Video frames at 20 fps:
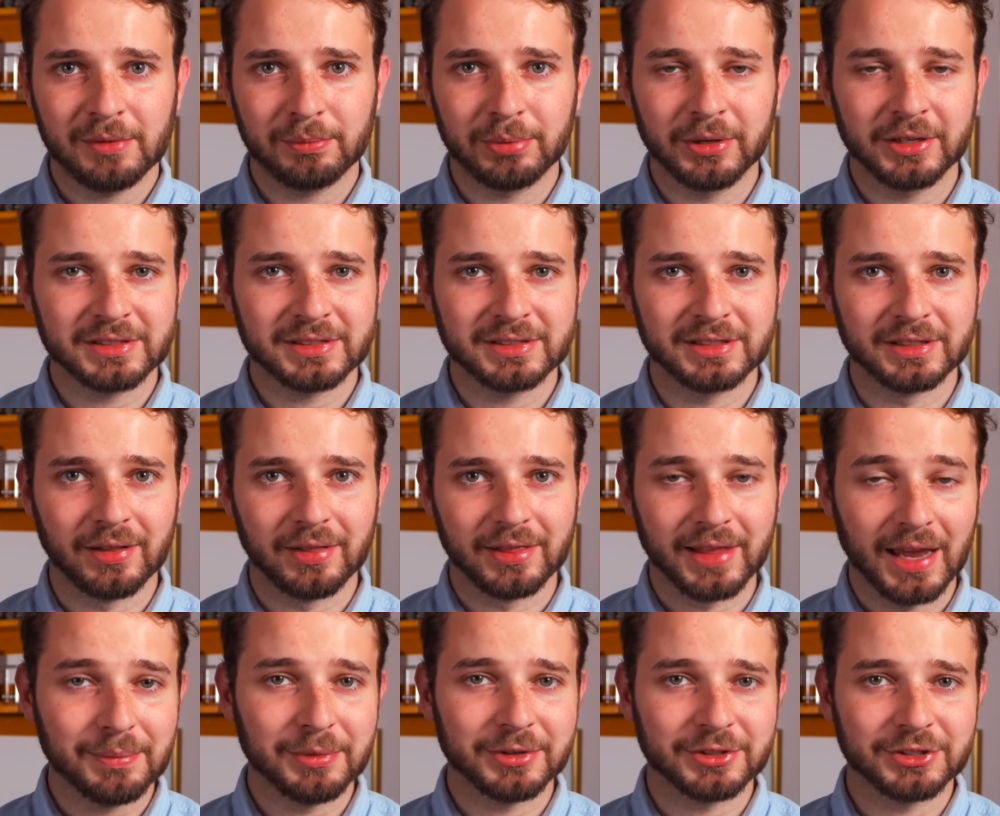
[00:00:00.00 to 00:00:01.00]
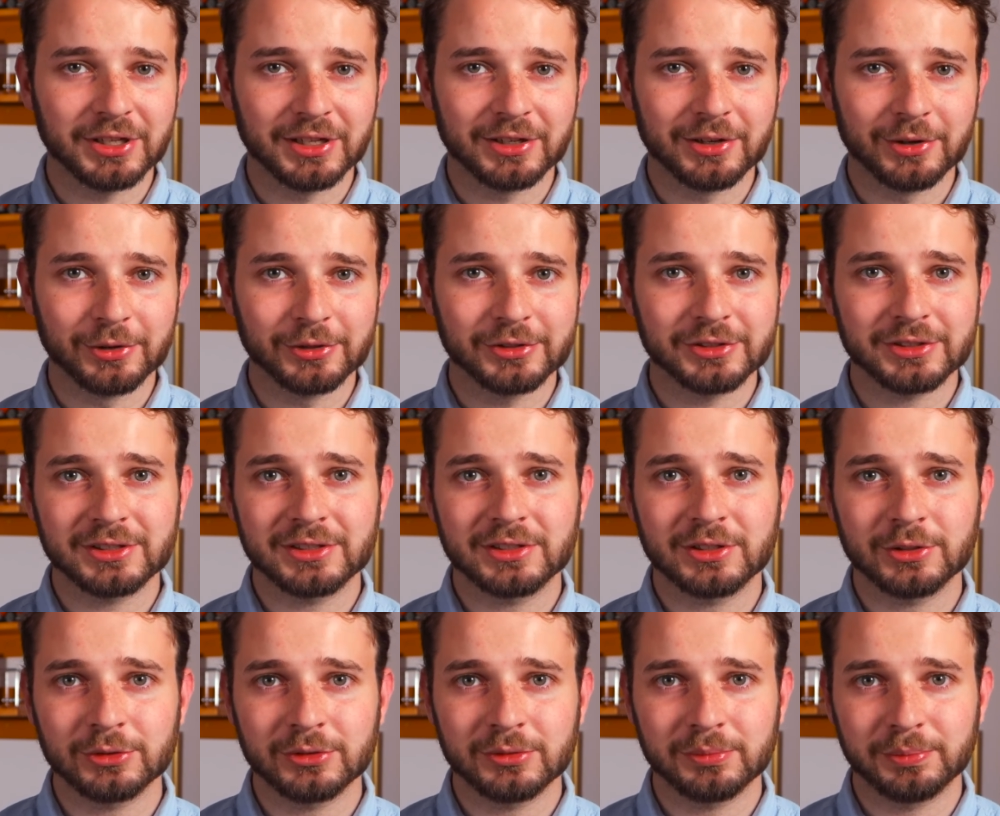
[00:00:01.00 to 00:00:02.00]
Plus, the damage he caused
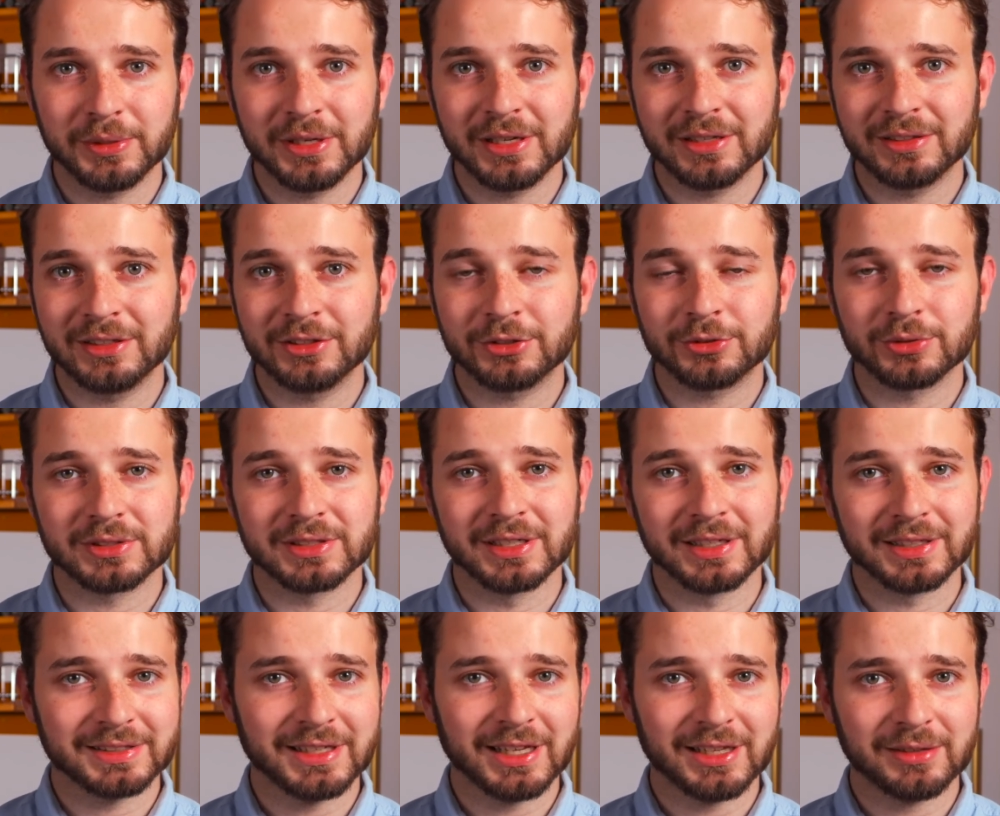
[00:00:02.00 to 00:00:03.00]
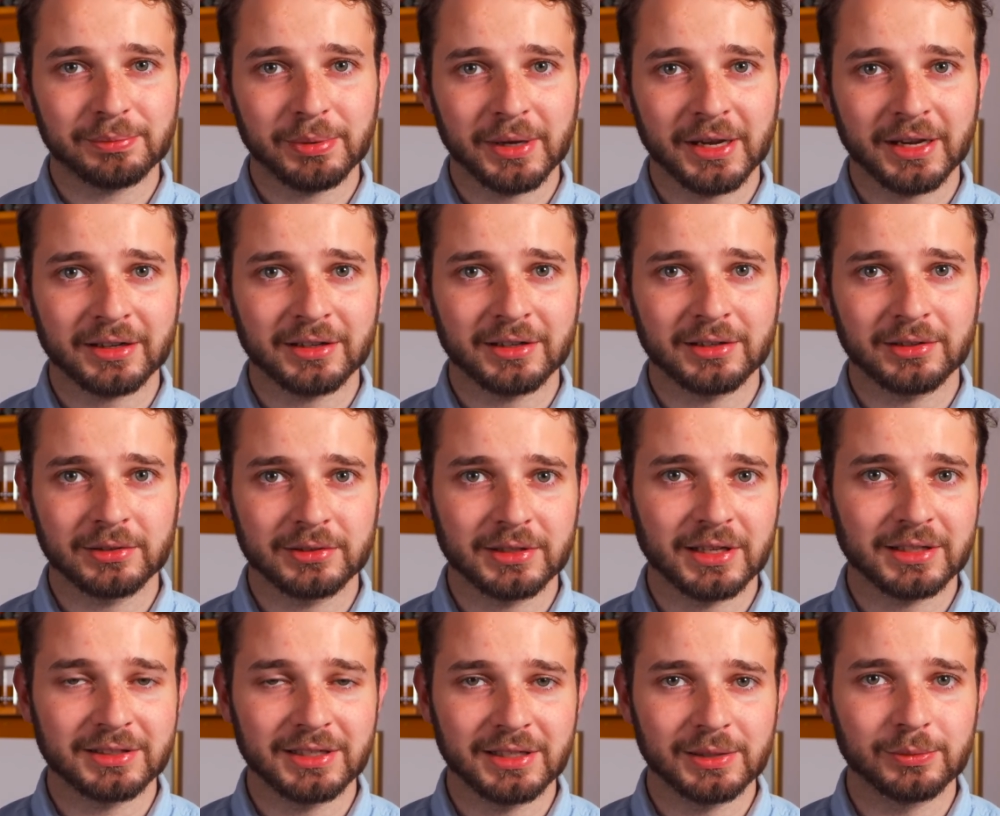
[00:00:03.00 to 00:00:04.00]
could be an interesting setback
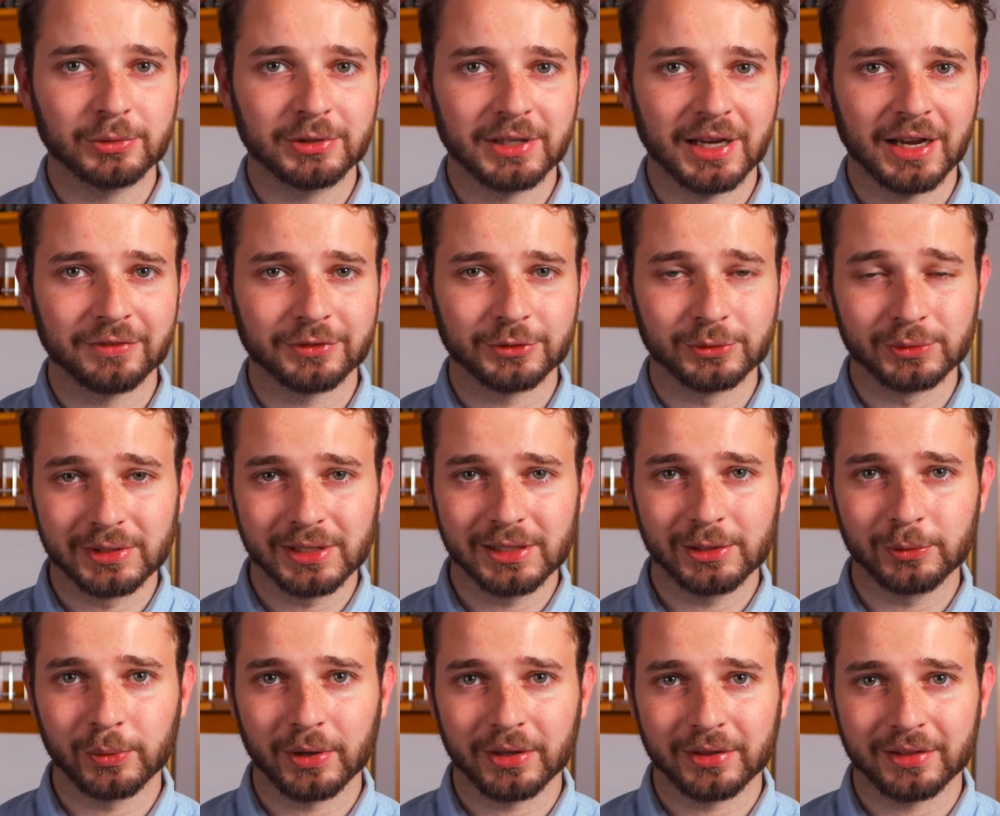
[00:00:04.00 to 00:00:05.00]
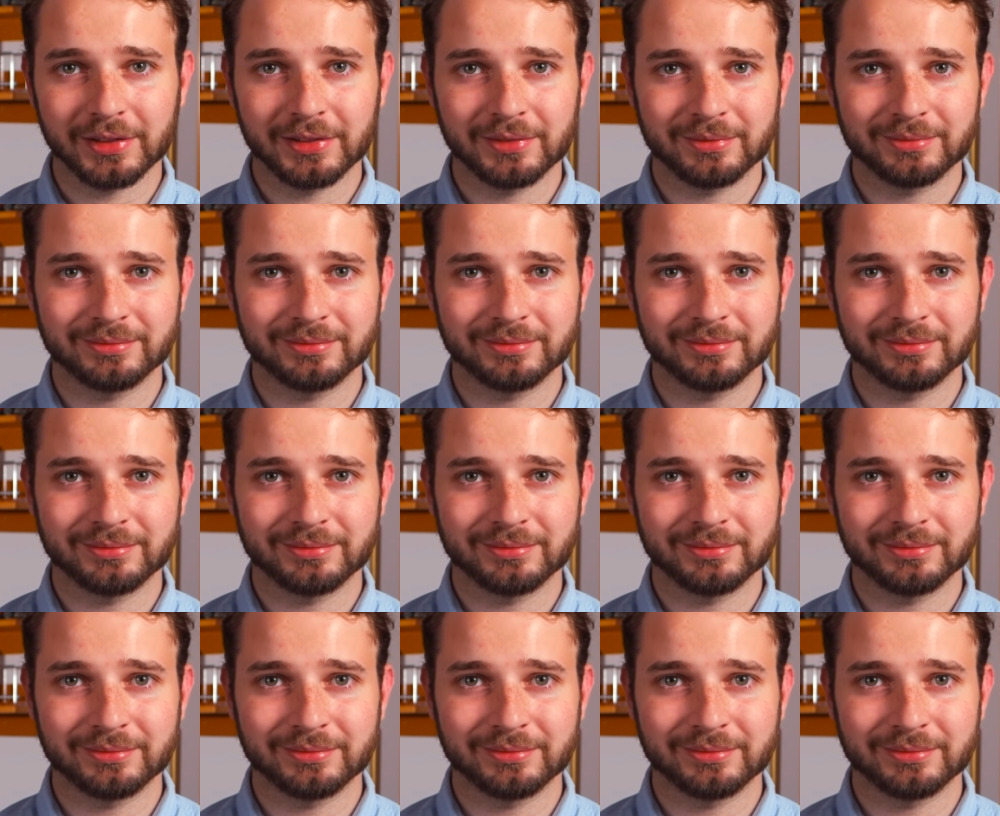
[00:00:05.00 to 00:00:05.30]
that he would have to deal with.